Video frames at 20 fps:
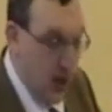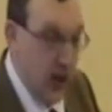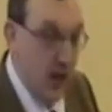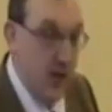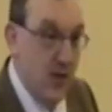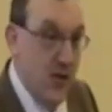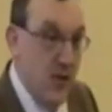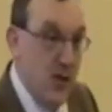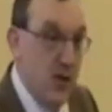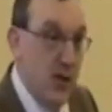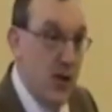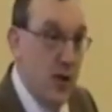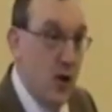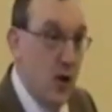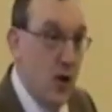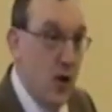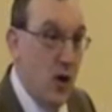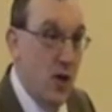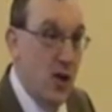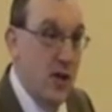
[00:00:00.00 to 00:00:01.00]
Given that
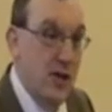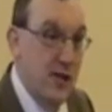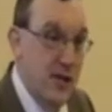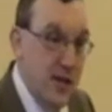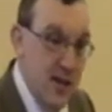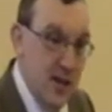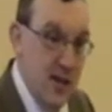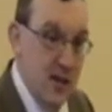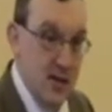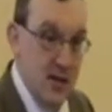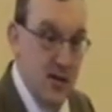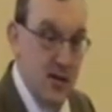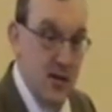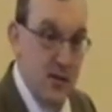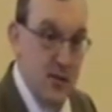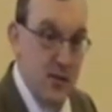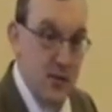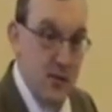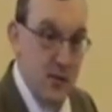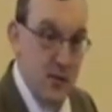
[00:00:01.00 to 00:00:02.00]
God
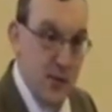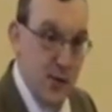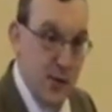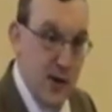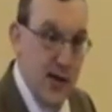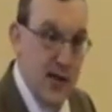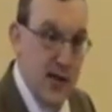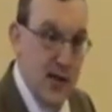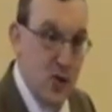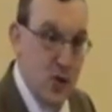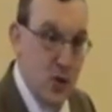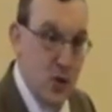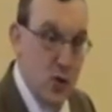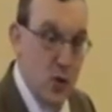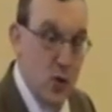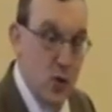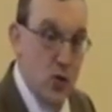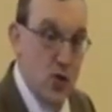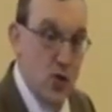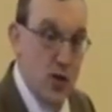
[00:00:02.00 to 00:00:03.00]
did freely
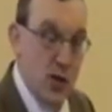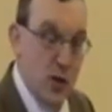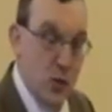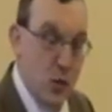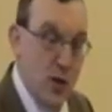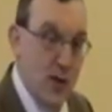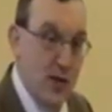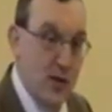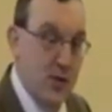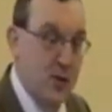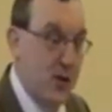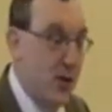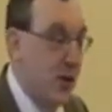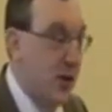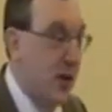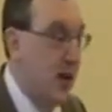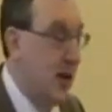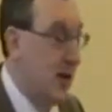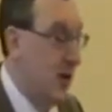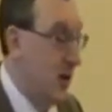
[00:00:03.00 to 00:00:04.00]
choose and will to
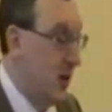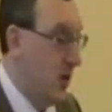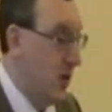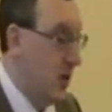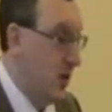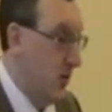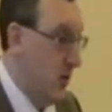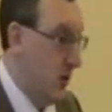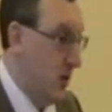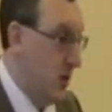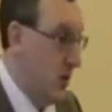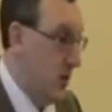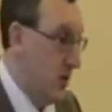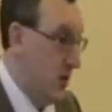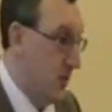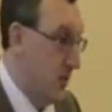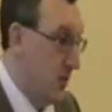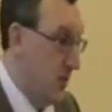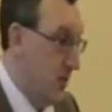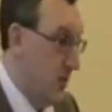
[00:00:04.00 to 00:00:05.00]
create the
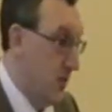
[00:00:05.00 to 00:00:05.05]
universe,